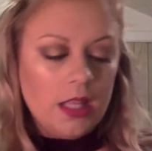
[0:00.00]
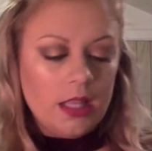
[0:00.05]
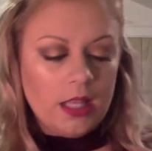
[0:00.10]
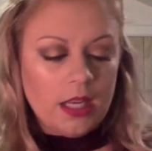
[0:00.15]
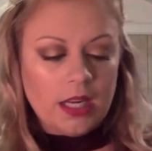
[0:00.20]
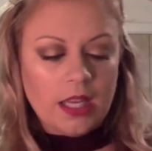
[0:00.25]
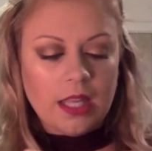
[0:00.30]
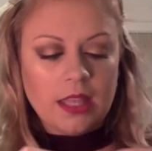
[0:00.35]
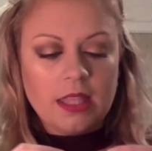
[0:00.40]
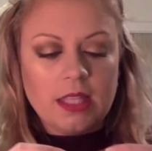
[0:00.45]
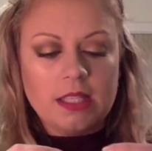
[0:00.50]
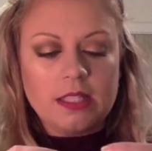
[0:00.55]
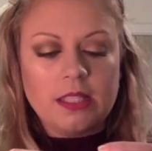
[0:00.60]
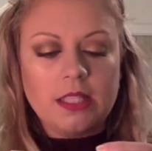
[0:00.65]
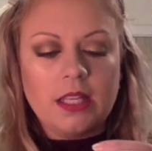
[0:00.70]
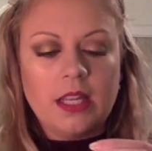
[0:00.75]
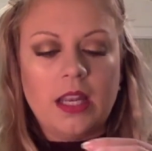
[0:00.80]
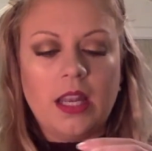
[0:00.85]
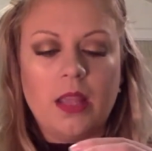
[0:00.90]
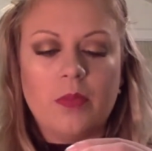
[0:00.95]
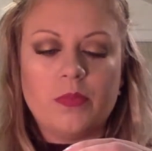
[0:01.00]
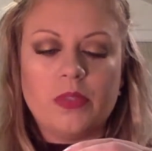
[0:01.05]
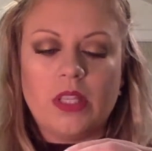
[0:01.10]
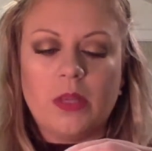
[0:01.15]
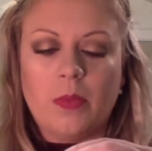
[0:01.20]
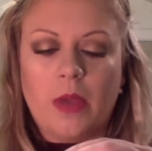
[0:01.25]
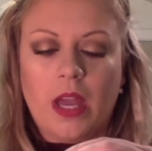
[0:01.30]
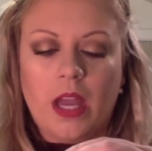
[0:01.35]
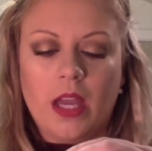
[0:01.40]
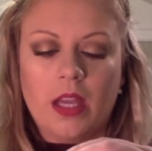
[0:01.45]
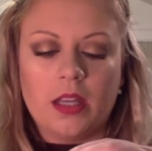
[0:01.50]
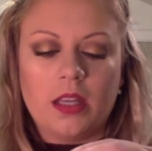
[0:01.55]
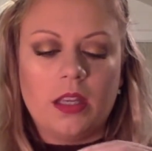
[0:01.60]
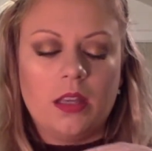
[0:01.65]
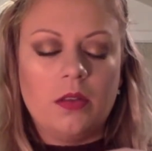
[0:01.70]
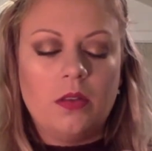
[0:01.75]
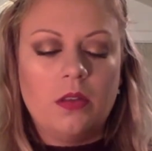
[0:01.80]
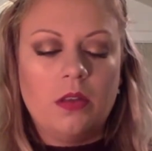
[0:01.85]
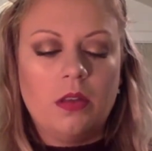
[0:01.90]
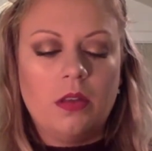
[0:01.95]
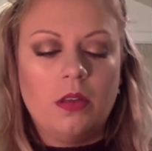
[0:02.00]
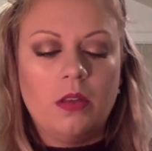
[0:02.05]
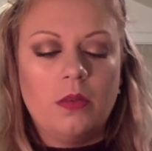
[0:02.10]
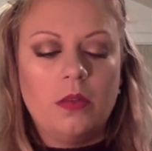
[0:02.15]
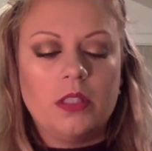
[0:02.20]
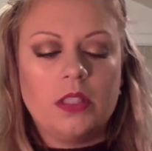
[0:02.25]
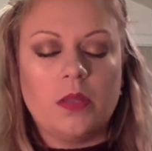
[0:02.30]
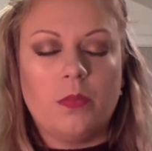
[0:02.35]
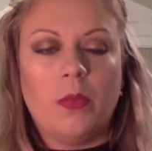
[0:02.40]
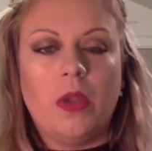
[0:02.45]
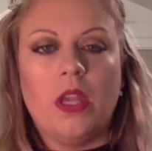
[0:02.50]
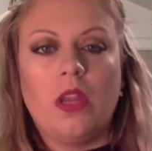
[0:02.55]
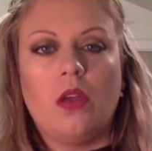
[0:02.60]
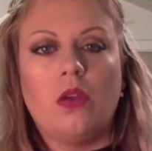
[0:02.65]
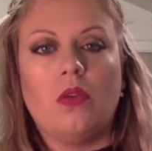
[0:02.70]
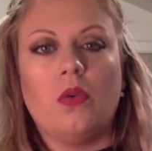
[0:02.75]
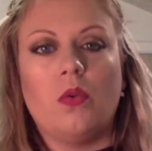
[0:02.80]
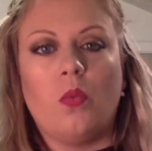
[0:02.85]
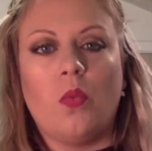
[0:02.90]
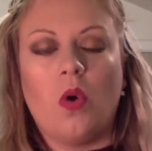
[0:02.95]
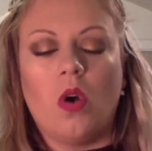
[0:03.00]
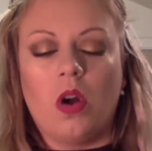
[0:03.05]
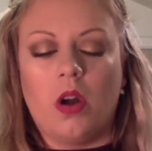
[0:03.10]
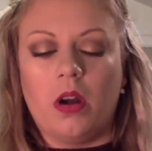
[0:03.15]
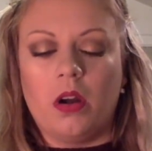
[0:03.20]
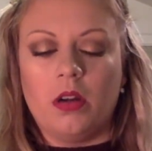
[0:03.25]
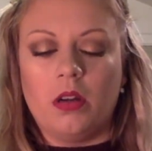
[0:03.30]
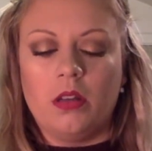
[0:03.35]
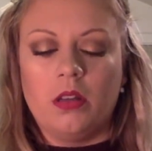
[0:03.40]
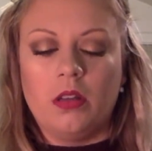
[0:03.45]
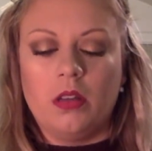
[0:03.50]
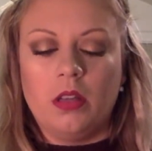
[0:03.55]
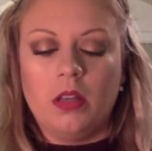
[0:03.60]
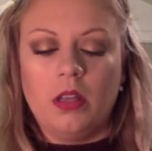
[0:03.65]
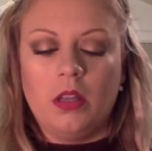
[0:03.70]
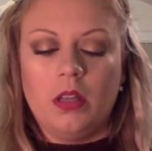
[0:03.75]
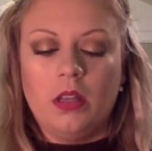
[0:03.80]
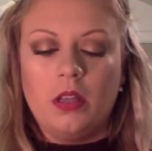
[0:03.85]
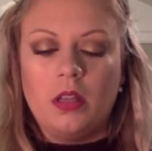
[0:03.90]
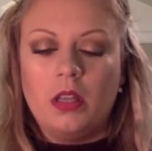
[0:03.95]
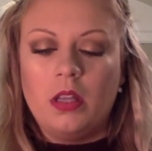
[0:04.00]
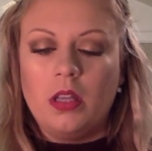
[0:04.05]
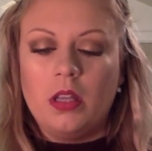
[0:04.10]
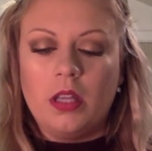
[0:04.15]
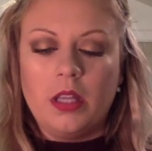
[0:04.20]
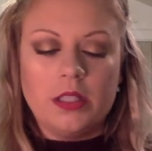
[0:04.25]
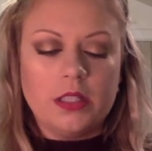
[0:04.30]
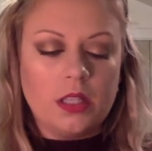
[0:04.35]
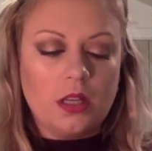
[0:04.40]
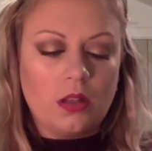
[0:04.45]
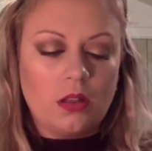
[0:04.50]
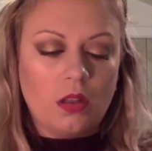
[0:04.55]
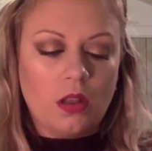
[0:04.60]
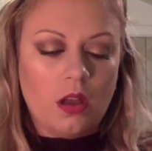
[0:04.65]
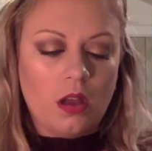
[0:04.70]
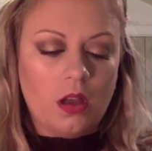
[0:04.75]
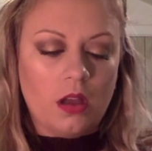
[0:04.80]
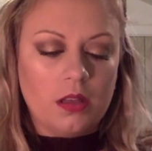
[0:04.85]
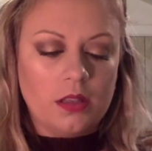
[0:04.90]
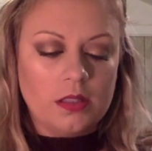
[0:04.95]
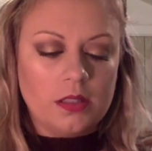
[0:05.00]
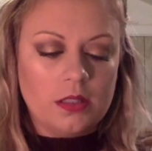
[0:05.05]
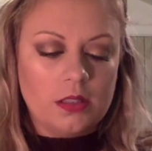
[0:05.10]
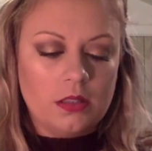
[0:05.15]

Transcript: Then I got this in an Ipsy bag. It's a Pinot Noir. It's a gloss.